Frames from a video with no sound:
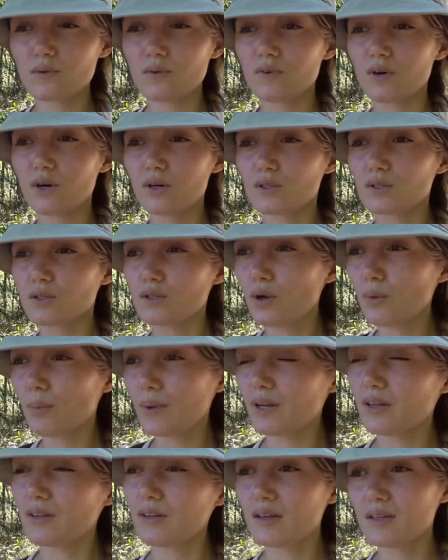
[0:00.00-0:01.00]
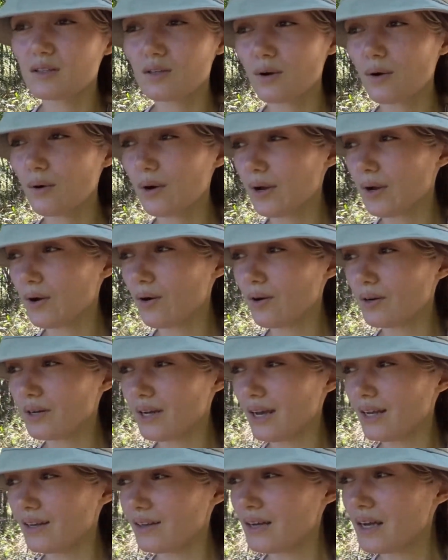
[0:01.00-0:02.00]
We've got so many things going on,
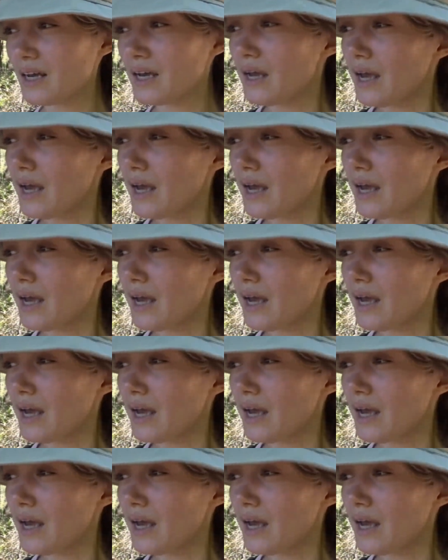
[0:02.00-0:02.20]
and